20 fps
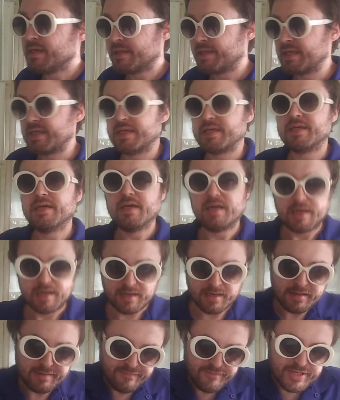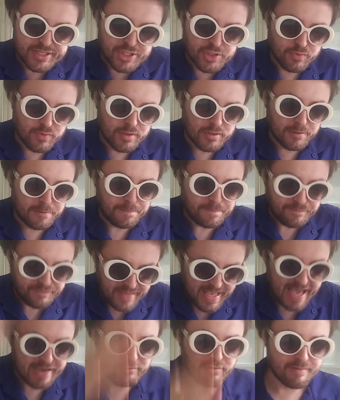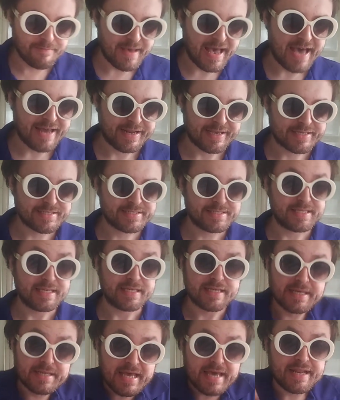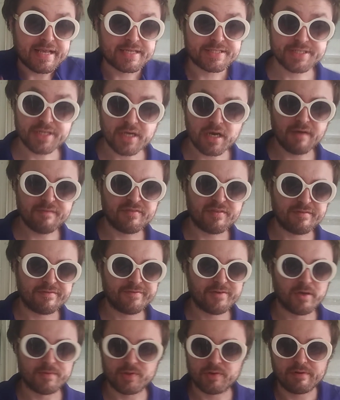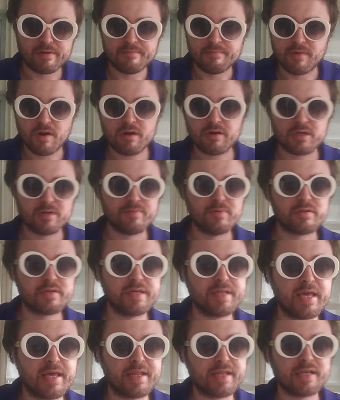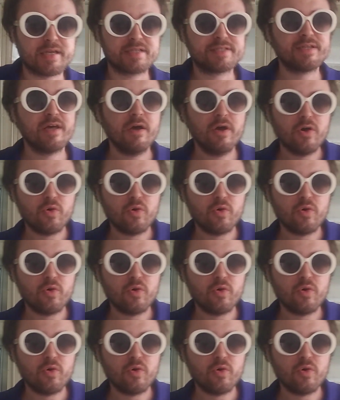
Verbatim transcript: the uh, visual acrobatics, the kinetics of the film, the remarkable kinetics,